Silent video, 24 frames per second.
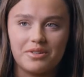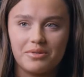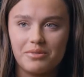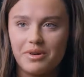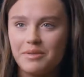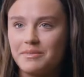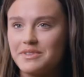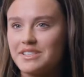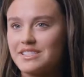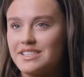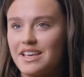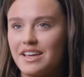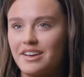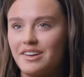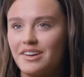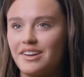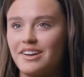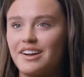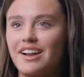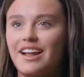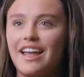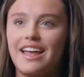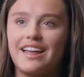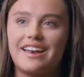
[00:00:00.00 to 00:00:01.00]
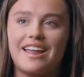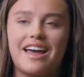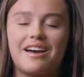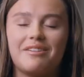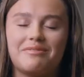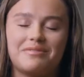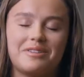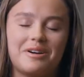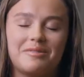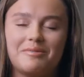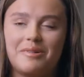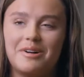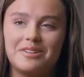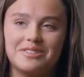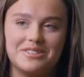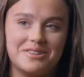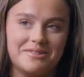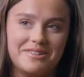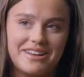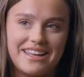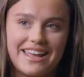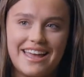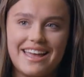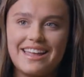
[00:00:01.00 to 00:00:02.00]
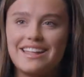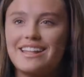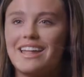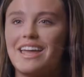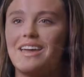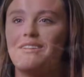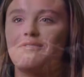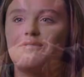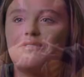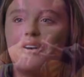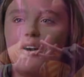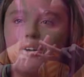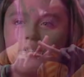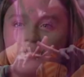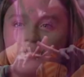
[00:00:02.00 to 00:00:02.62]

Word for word: the Women's Center and have fun while doing it. And fall